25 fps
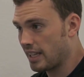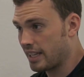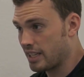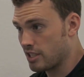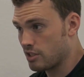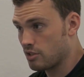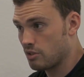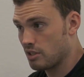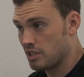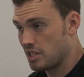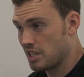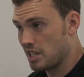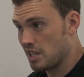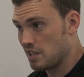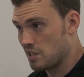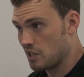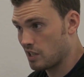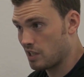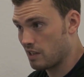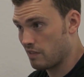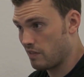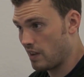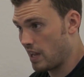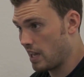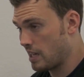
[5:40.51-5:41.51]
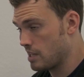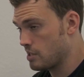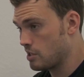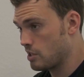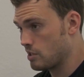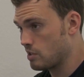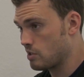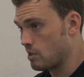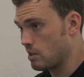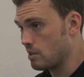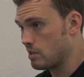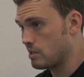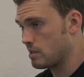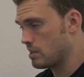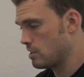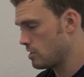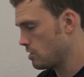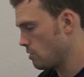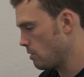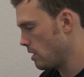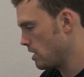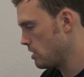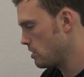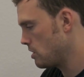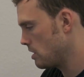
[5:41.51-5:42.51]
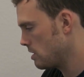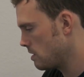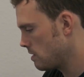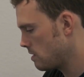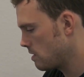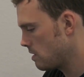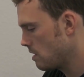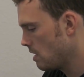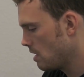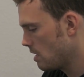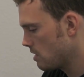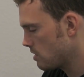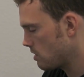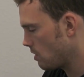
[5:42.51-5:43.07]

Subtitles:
like a strategic advantage in certain situations.